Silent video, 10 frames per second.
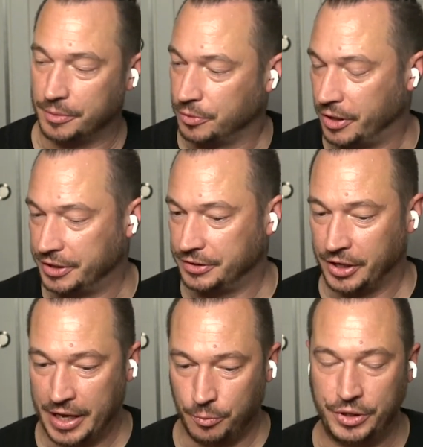Number one
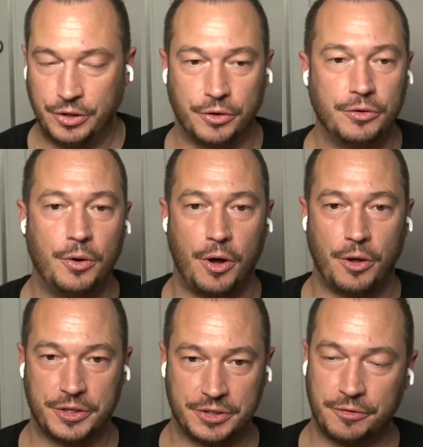is we don't know
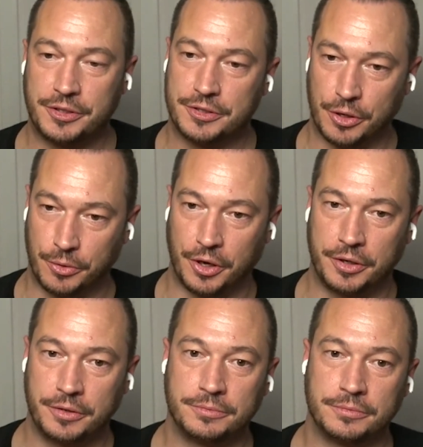all the stuff that's going
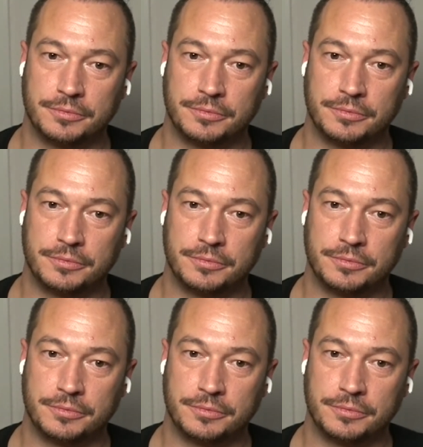on